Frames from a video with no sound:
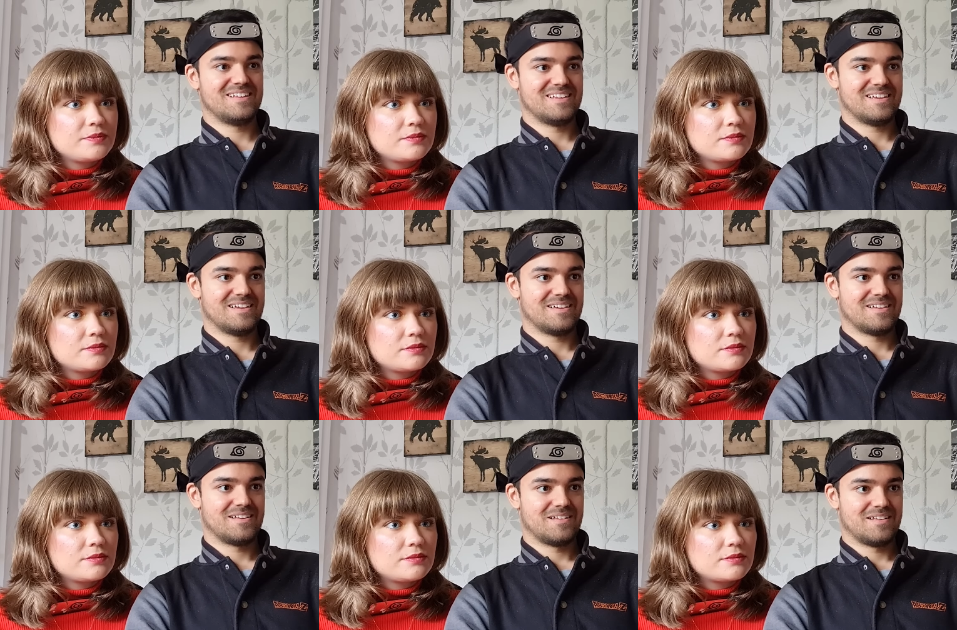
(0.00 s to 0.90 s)

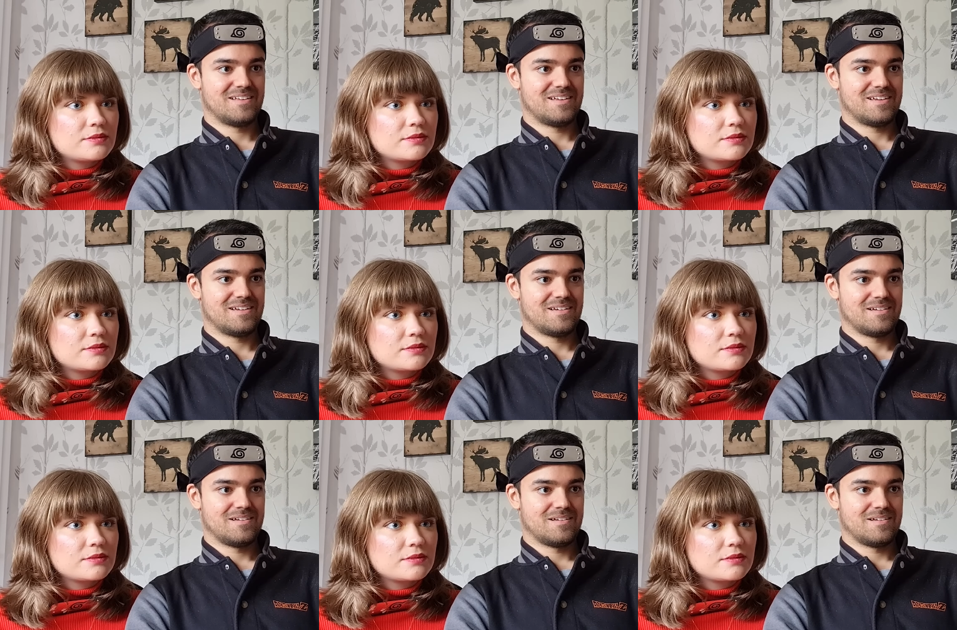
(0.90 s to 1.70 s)
Nobody speaks.